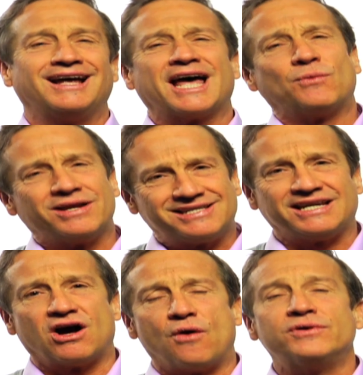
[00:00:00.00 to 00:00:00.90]
I don't want to
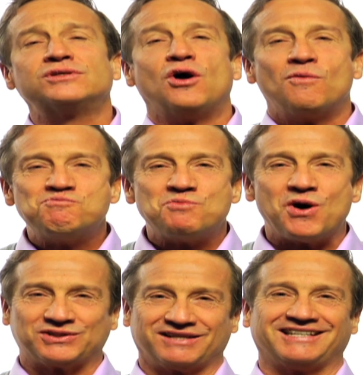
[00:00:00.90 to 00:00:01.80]
say always,
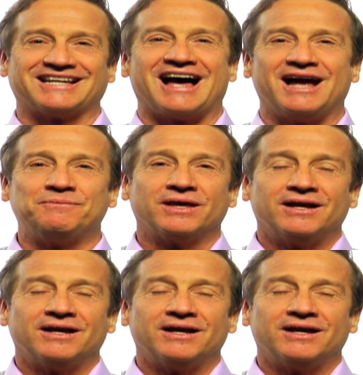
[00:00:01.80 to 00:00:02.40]
most of the time,